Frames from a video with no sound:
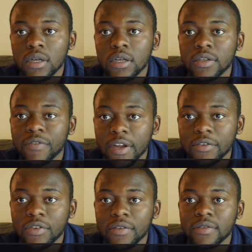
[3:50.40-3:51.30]
It's a very
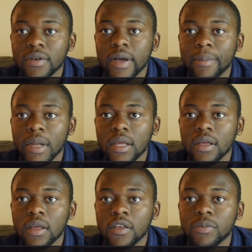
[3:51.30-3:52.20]
interesting company.
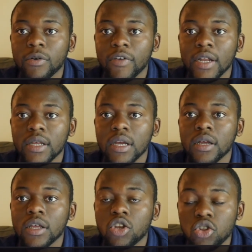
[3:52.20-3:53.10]
It's providing
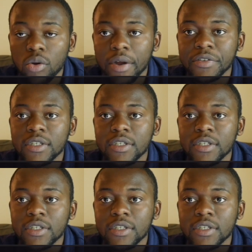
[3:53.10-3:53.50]
insurance